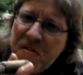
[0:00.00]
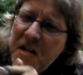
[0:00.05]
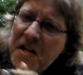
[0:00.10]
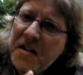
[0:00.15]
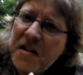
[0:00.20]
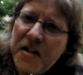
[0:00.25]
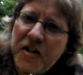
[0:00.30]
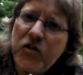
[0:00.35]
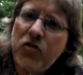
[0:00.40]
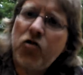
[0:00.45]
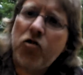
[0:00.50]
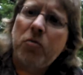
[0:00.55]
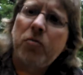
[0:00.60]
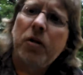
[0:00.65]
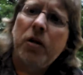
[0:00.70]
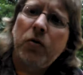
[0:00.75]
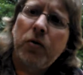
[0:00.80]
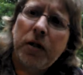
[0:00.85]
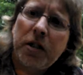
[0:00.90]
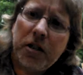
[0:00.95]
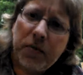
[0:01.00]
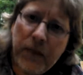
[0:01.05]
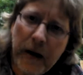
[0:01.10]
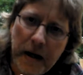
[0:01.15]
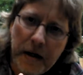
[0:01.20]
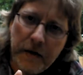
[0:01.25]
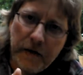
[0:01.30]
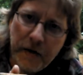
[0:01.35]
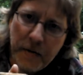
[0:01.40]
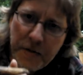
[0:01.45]
things that you normally would
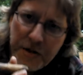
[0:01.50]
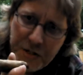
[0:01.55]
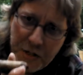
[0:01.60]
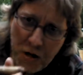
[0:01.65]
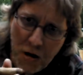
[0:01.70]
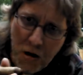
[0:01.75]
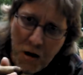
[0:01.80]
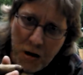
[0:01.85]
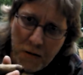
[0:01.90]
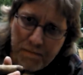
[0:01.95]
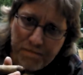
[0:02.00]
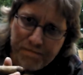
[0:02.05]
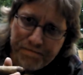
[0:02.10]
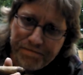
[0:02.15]
expect from a cigar.